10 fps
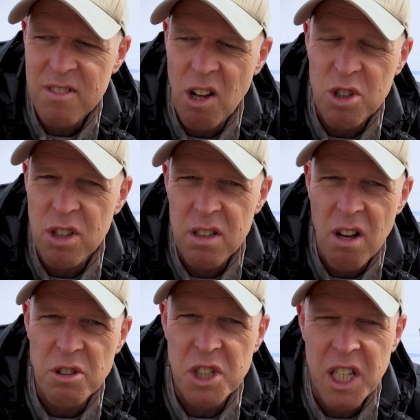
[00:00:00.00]

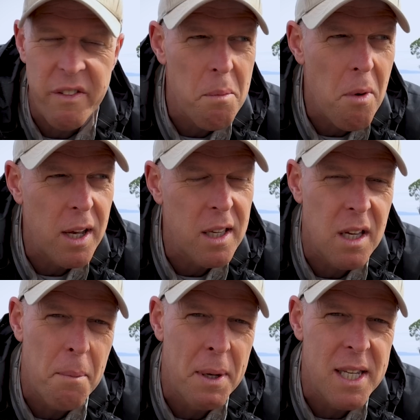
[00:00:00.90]
I'll just give you my
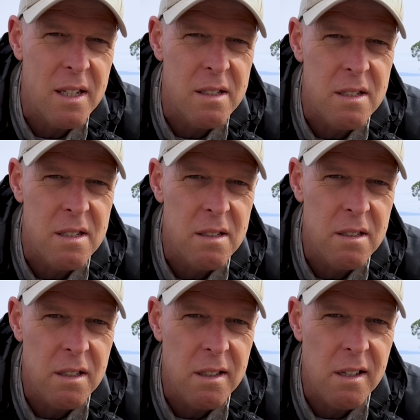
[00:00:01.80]
opinions
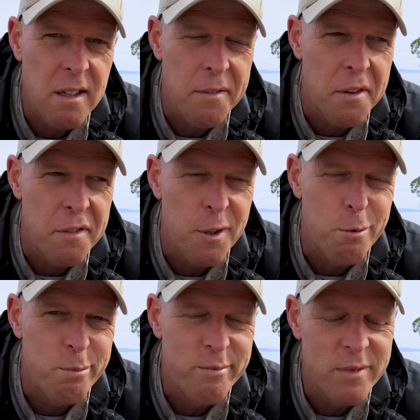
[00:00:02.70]
of the
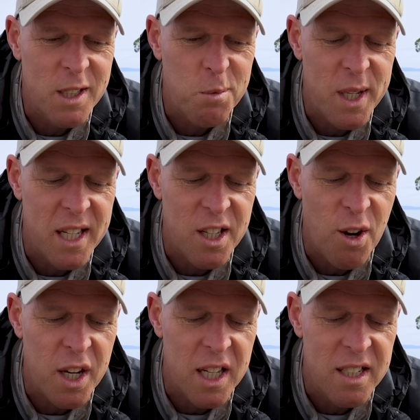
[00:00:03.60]
film, and we can
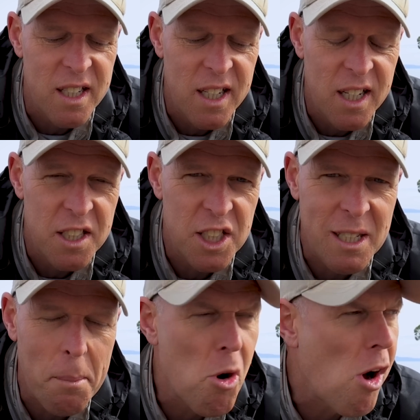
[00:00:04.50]
kind of
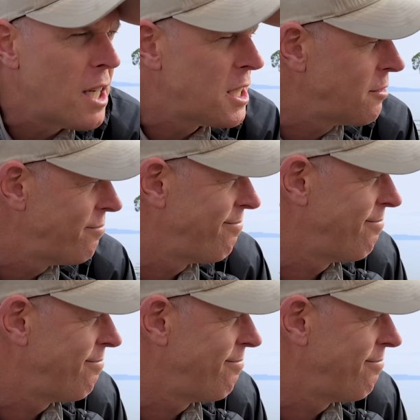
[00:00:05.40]
summarize.